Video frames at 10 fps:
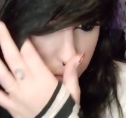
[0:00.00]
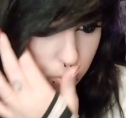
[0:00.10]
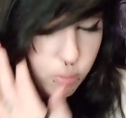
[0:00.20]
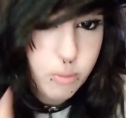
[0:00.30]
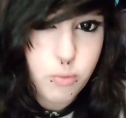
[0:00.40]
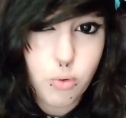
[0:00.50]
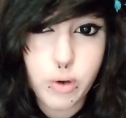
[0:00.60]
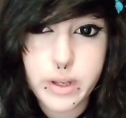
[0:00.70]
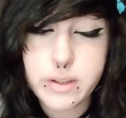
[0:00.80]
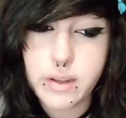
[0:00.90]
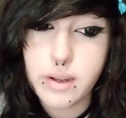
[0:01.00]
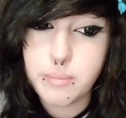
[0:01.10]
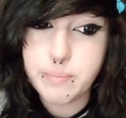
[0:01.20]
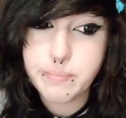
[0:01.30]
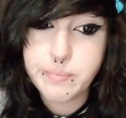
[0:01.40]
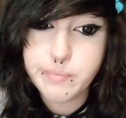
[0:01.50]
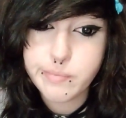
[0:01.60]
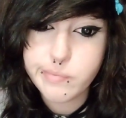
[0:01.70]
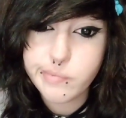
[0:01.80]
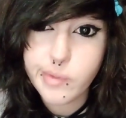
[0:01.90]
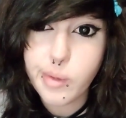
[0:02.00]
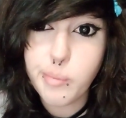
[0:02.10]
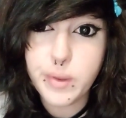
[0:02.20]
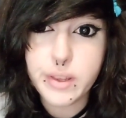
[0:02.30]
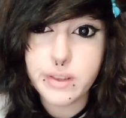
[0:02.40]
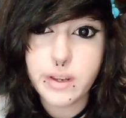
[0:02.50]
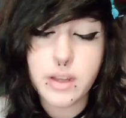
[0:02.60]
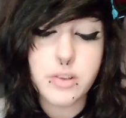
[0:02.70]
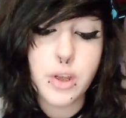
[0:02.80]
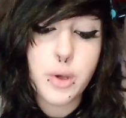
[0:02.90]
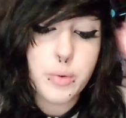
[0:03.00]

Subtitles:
and roll before it completely dies,